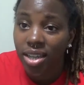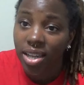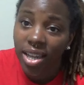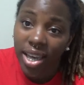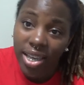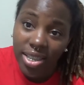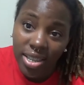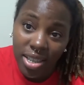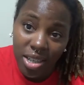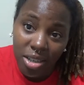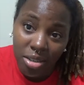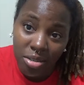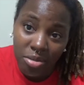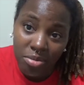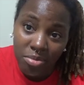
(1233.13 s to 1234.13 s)
let
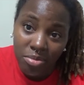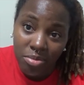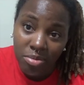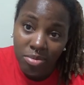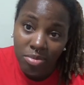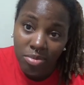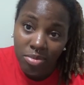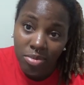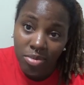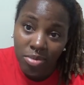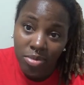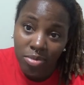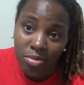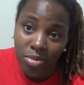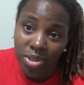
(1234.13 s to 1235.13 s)
them,
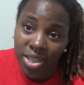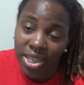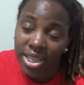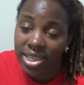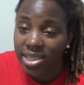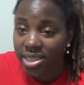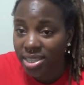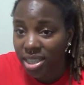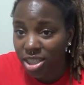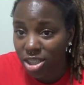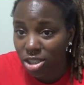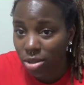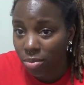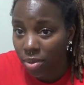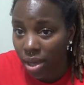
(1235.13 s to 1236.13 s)
but set
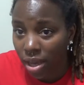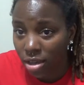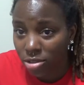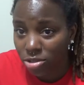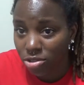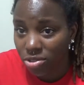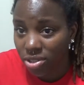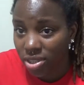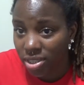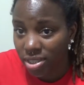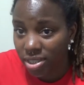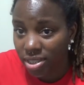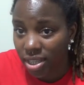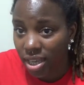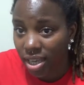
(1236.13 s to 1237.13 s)
your
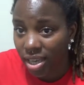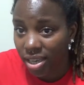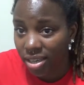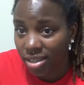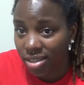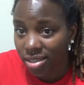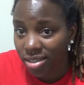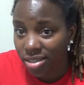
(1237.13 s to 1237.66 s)
boundaries that,